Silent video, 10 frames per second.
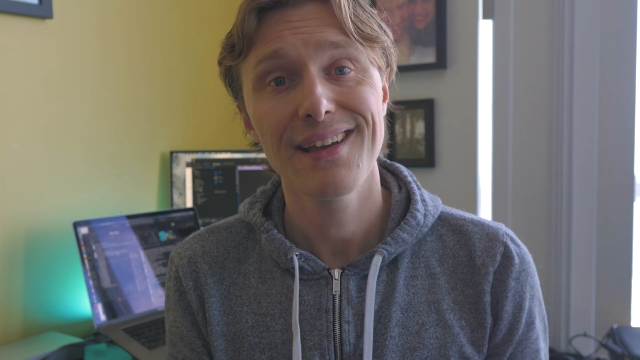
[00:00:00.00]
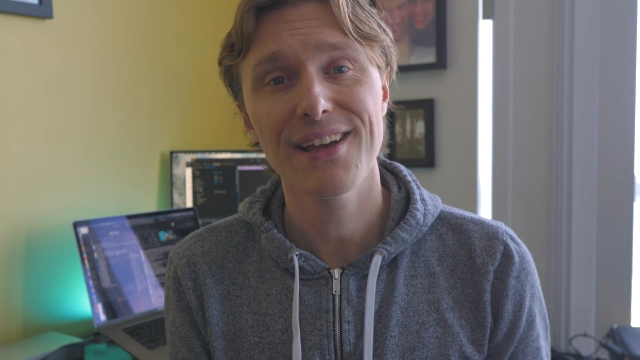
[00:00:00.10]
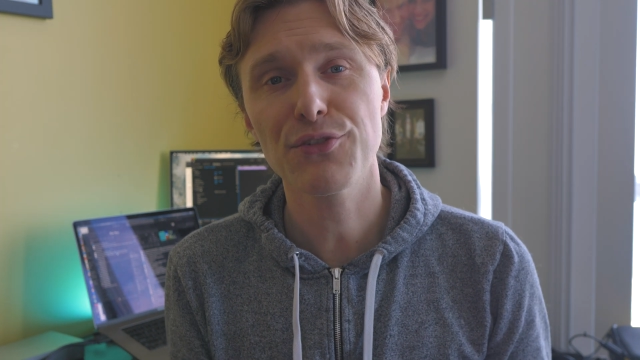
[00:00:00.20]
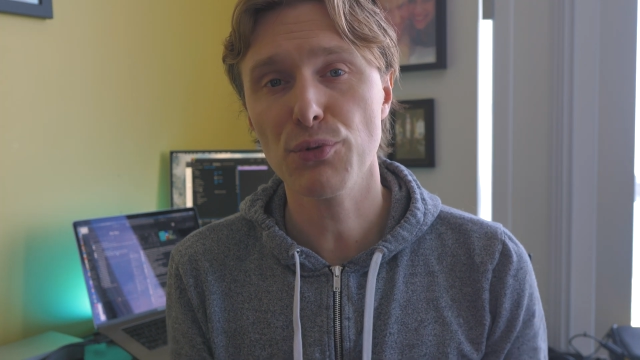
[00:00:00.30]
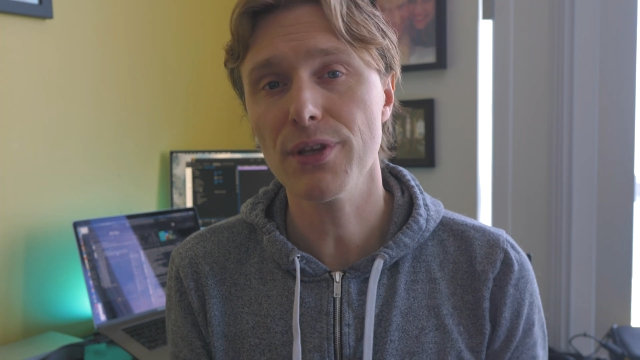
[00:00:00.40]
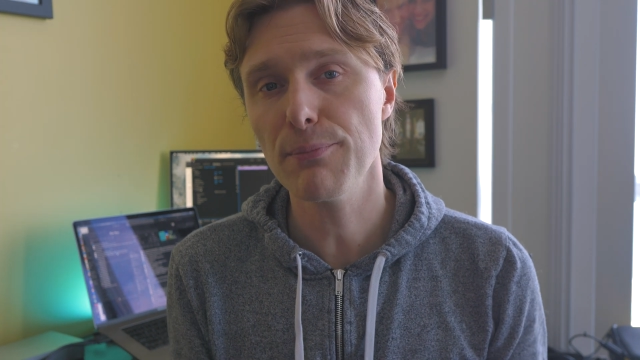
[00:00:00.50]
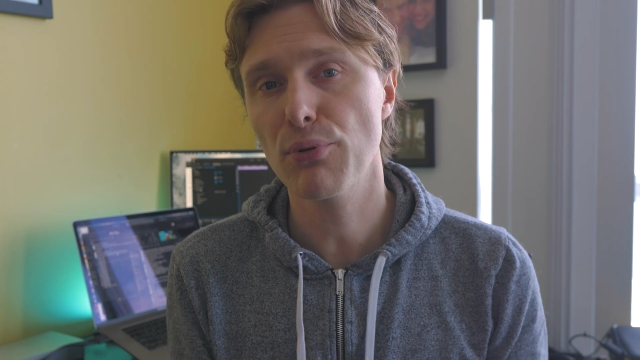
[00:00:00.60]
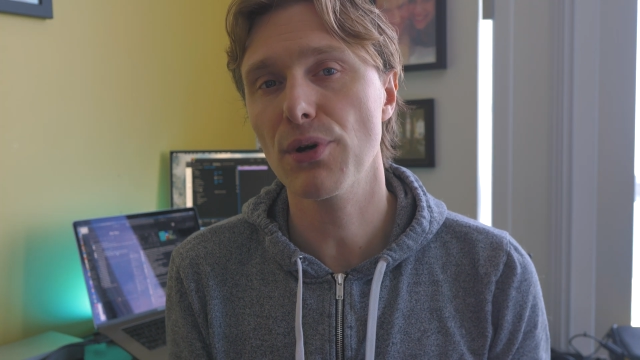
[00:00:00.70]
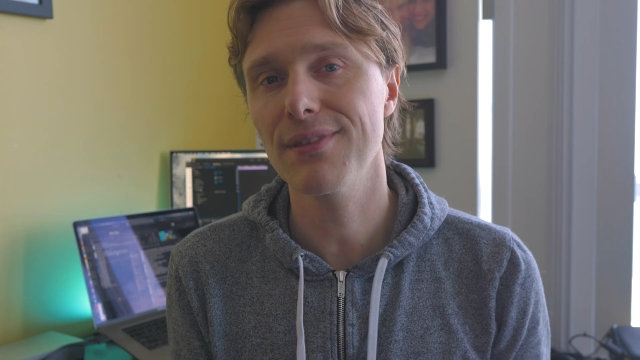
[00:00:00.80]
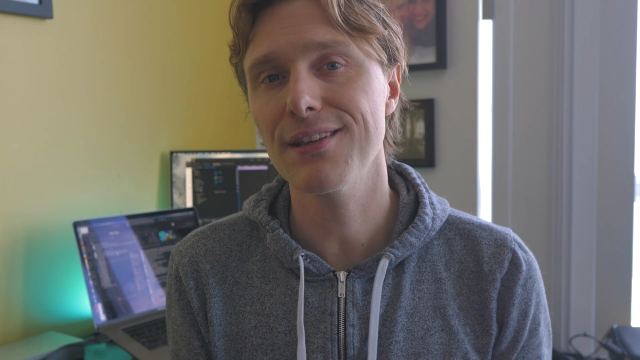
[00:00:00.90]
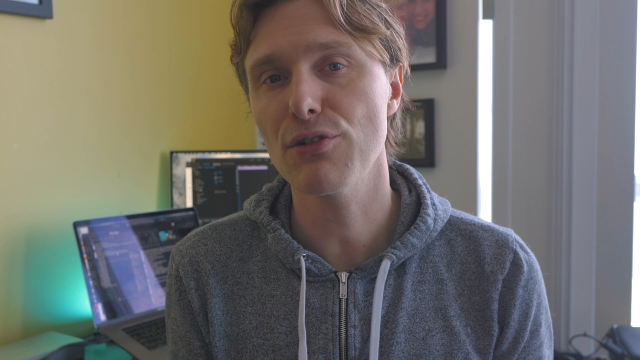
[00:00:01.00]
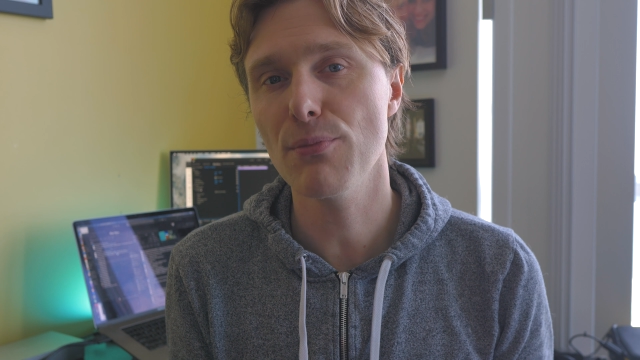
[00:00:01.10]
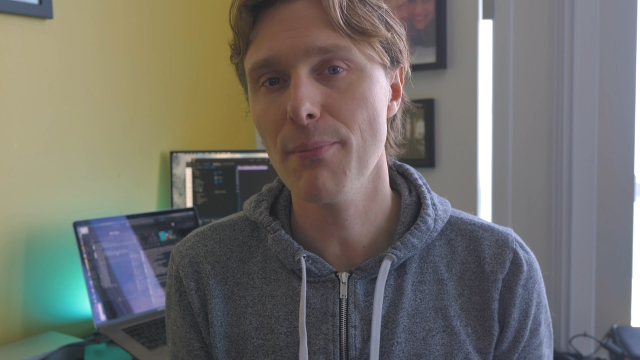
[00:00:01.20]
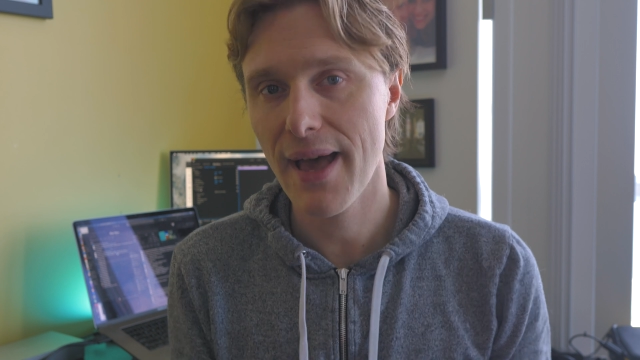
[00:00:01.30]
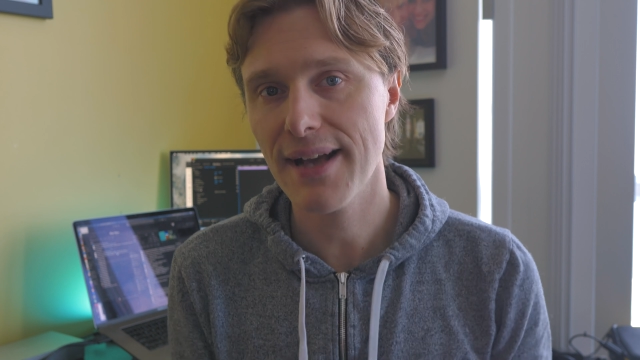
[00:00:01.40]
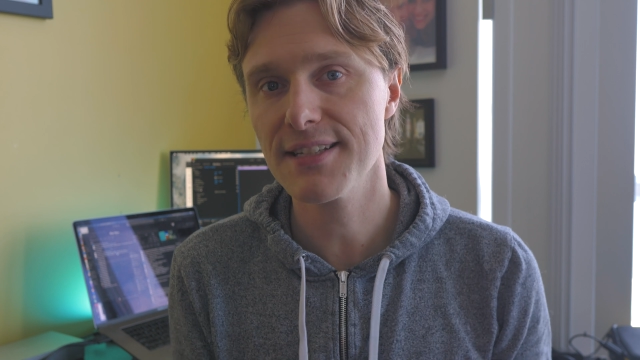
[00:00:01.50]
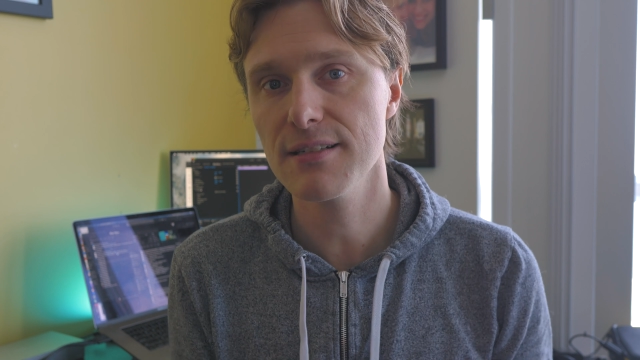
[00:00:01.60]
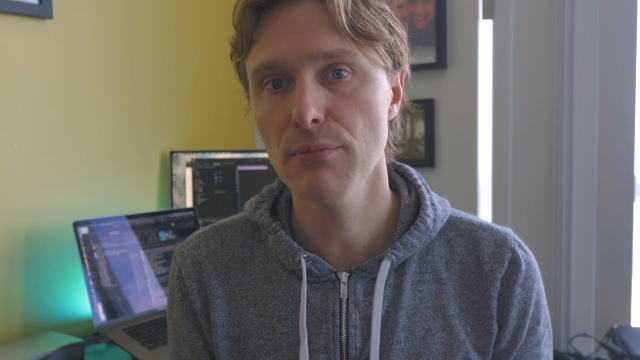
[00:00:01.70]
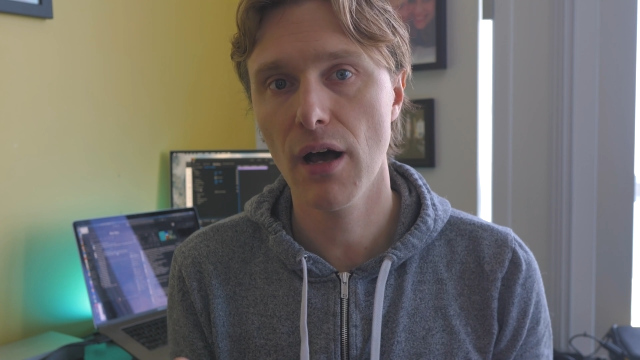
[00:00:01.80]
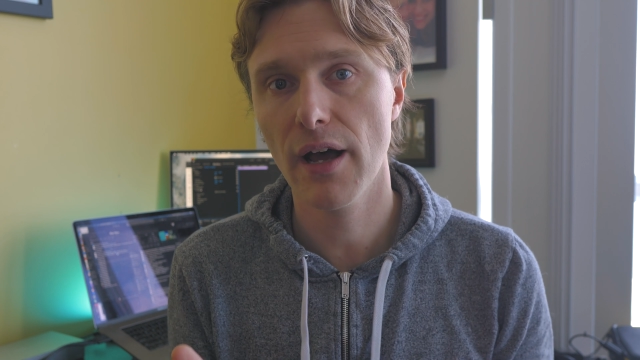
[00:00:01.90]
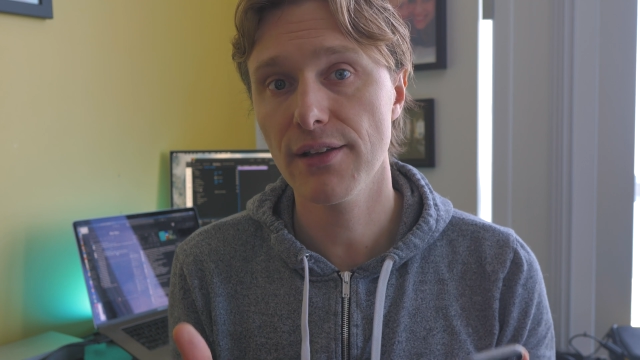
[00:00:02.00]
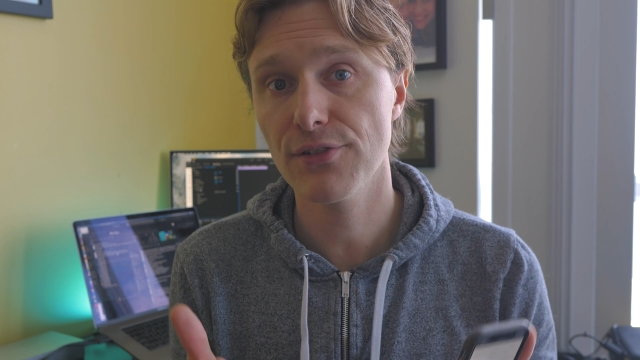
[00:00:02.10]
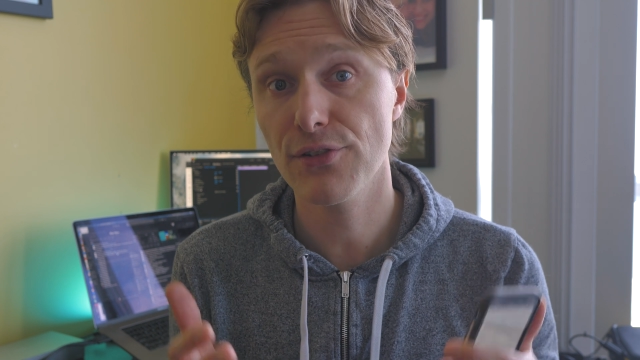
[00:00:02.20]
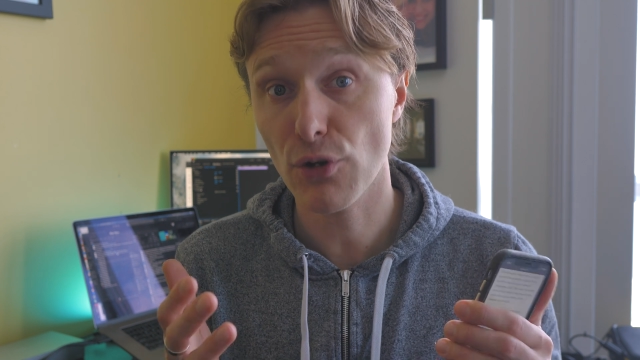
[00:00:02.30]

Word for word: it's really important that you maximize